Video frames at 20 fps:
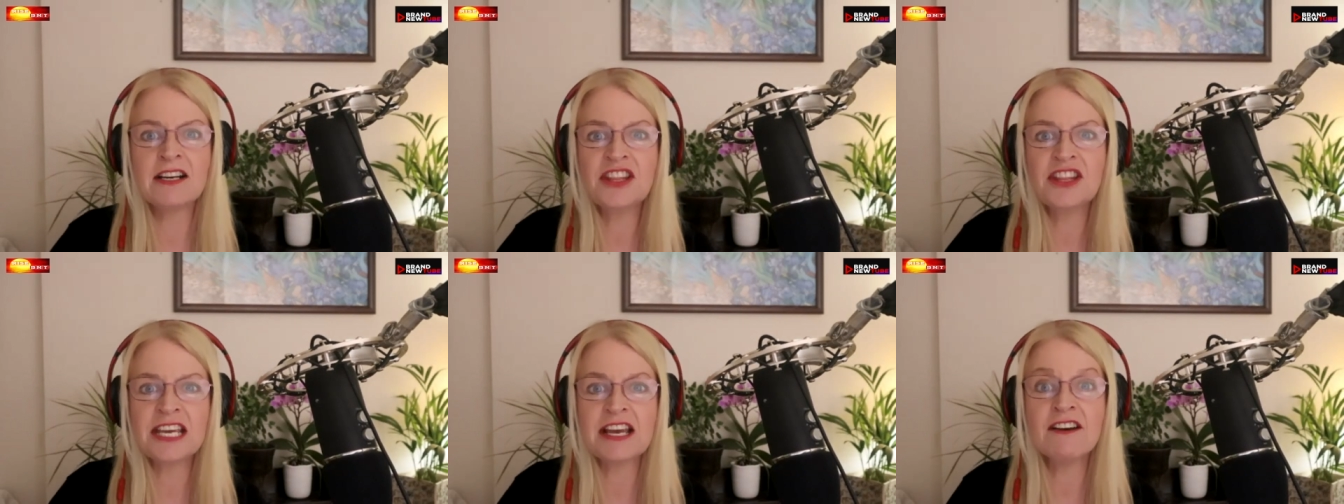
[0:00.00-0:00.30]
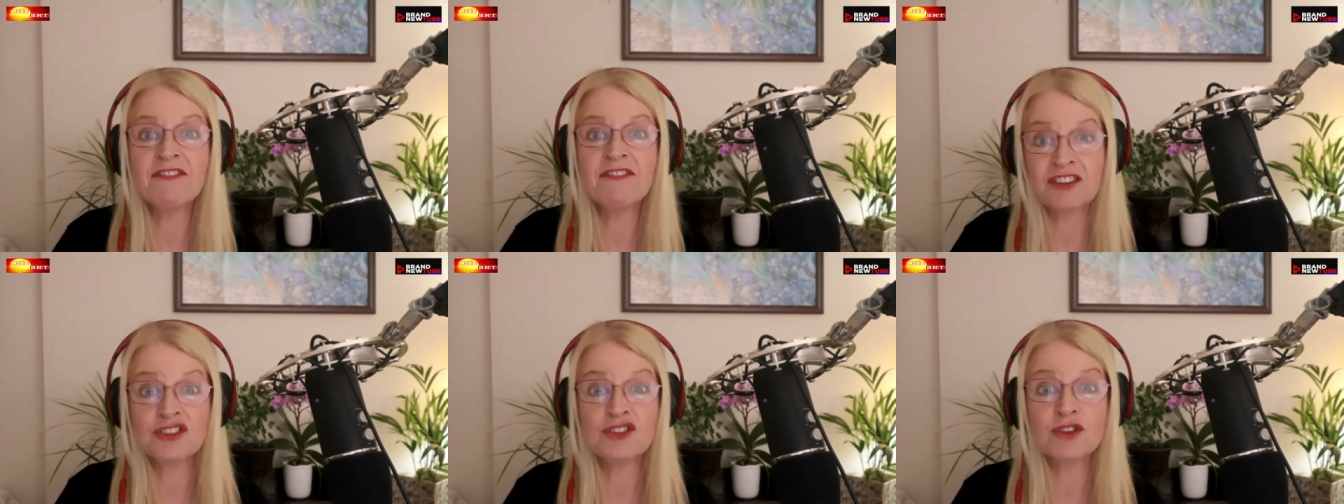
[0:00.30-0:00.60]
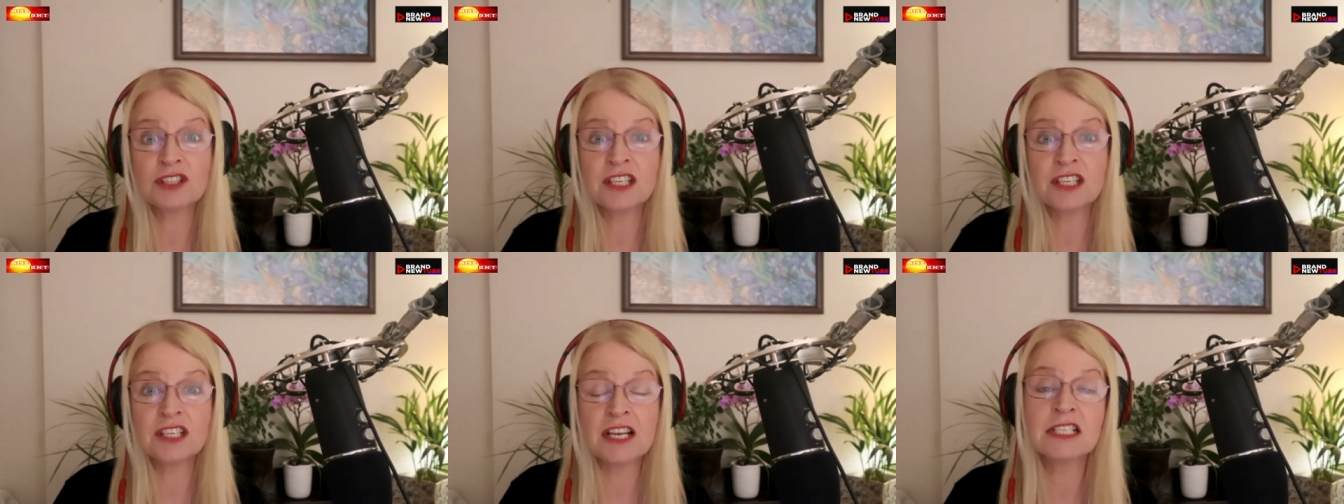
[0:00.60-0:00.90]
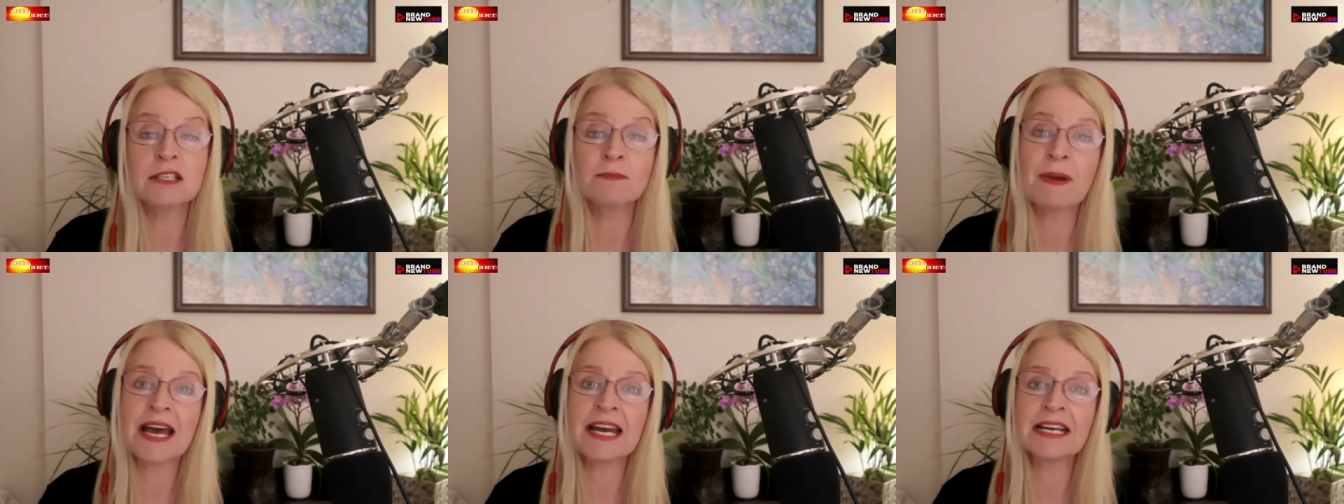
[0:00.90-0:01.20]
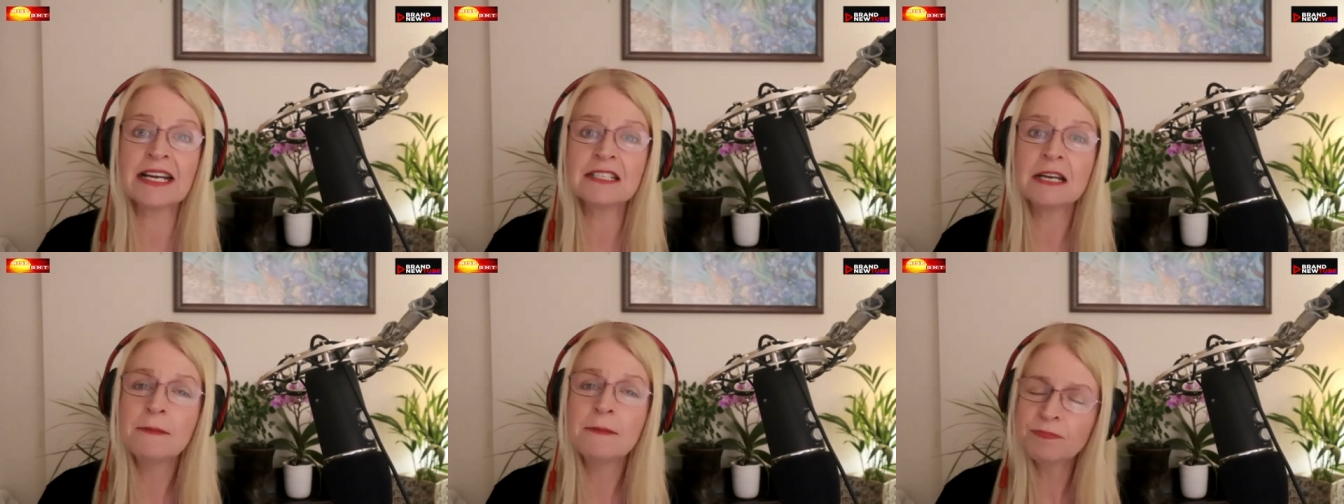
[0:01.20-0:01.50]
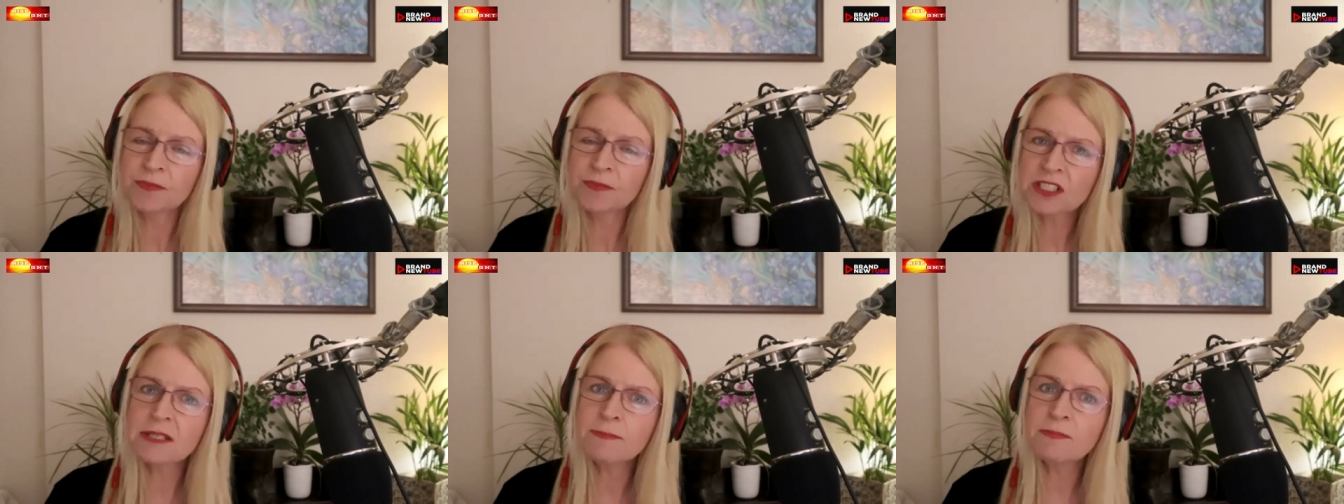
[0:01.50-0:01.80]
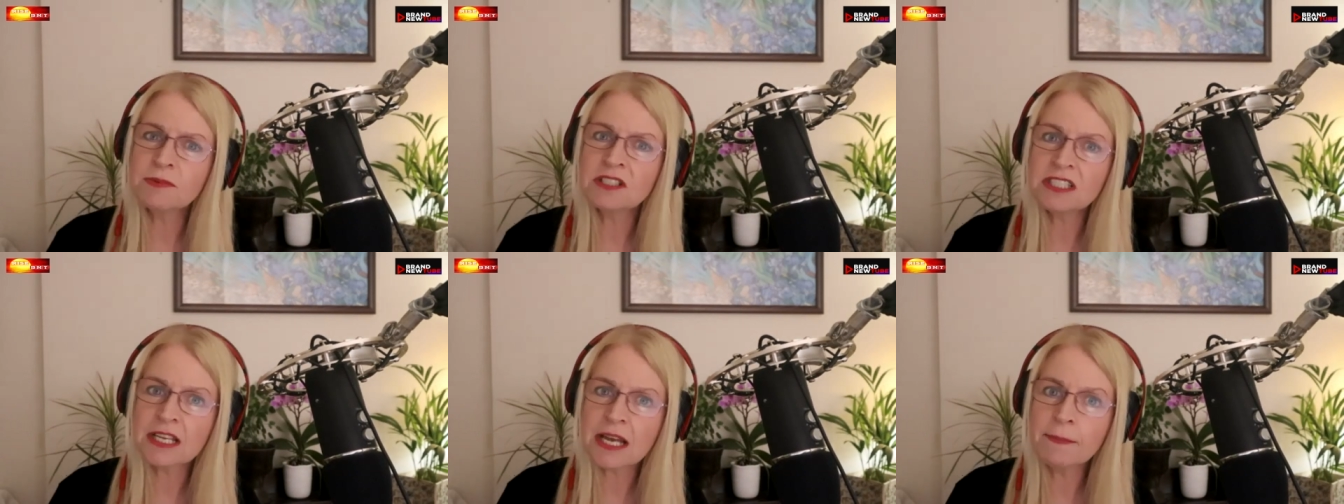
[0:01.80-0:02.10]
the official suspect,
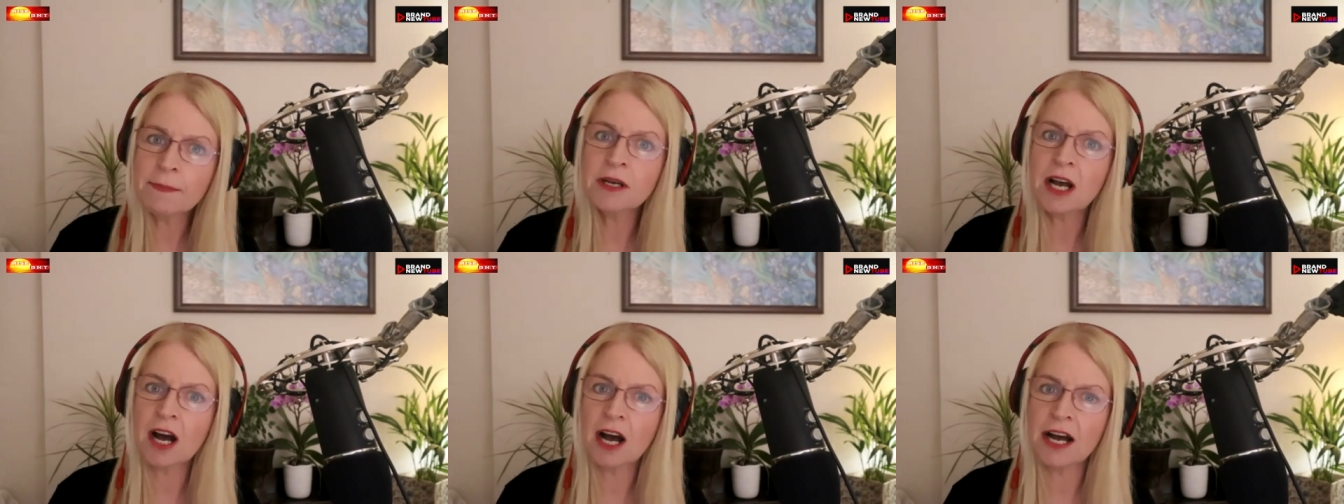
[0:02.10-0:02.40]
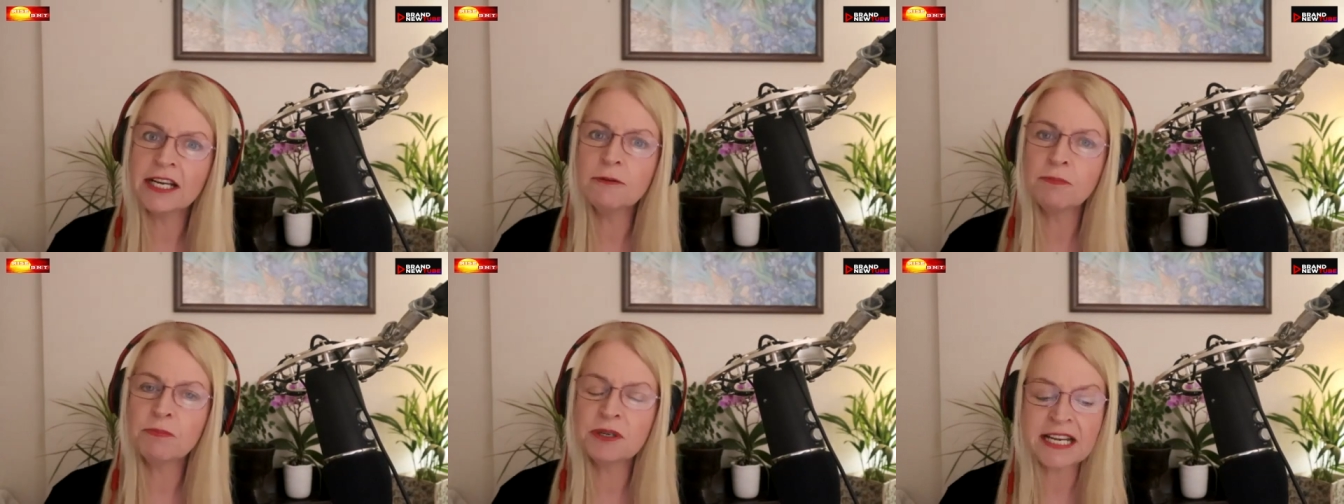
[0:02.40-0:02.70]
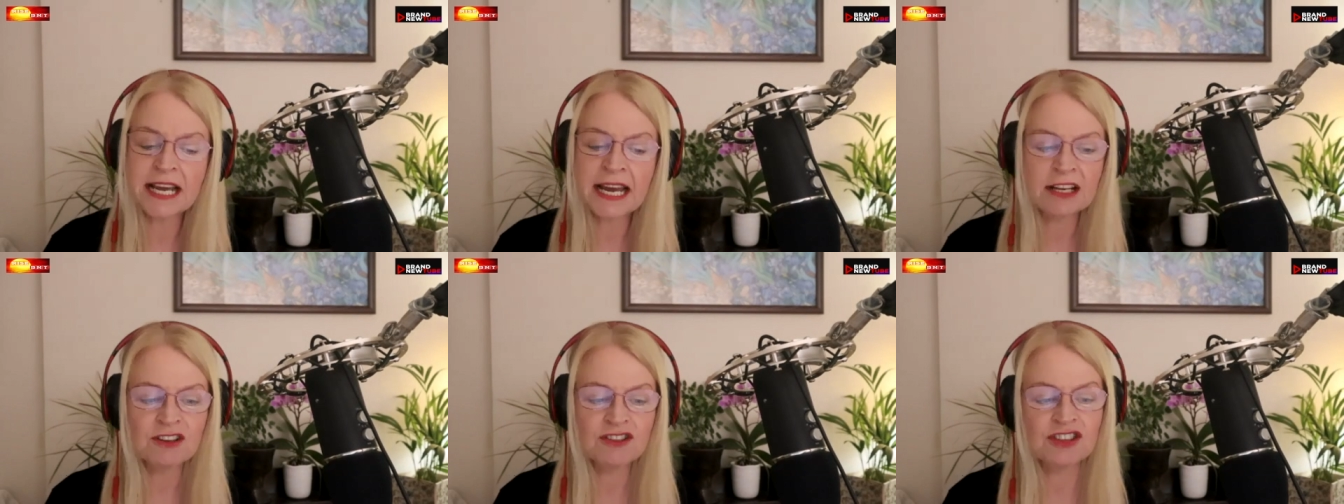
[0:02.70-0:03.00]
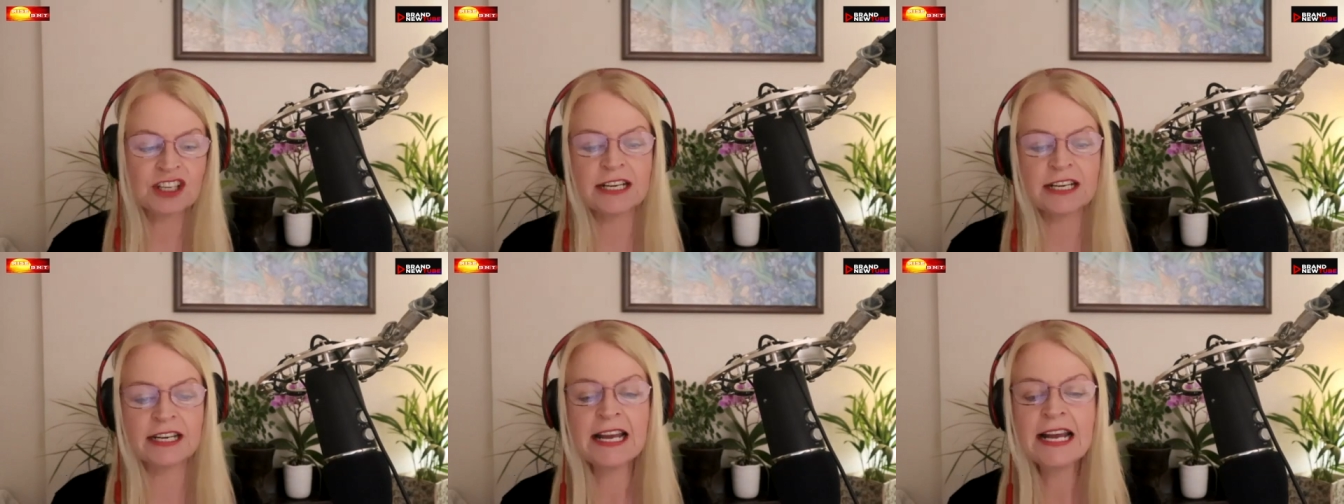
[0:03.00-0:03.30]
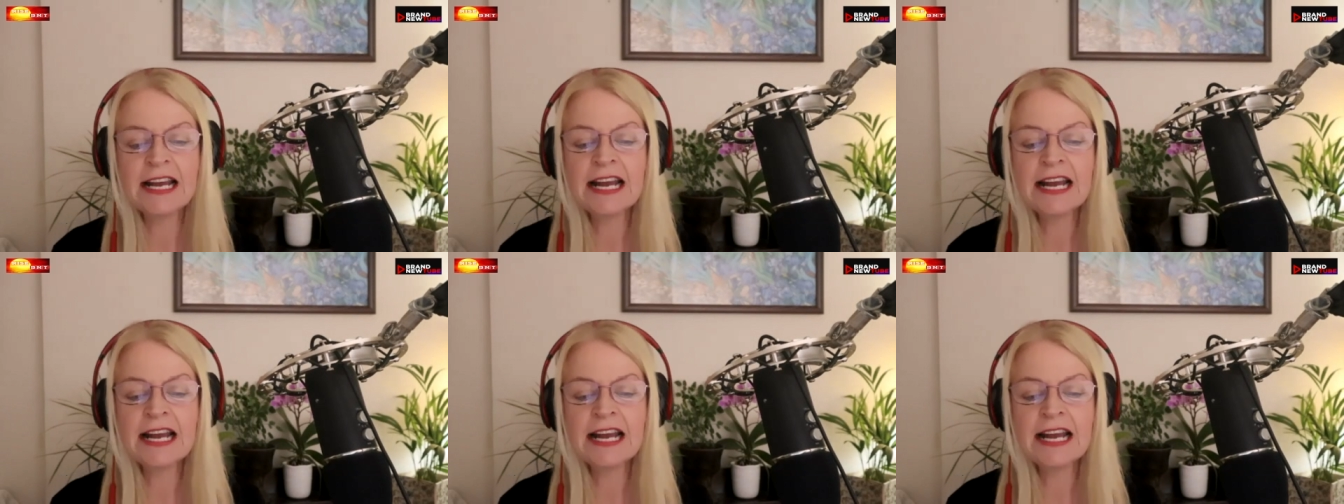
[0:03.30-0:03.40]
some kind of protection.